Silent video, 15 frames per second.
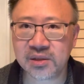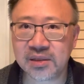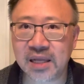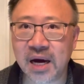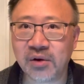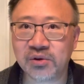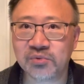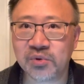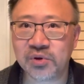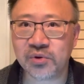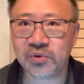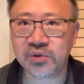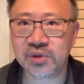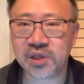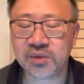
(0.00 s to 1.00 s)
Now it's
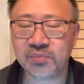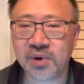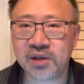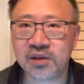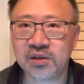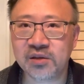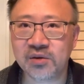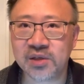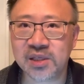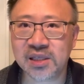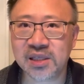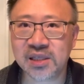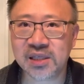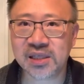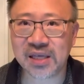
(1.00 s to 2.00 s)
reduced this month to
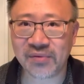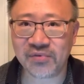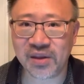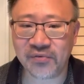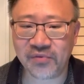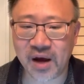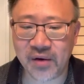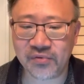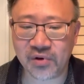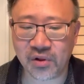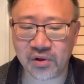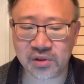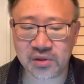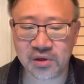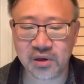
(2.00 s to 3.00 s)
seventy five
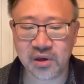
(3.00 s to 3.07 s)
dollars.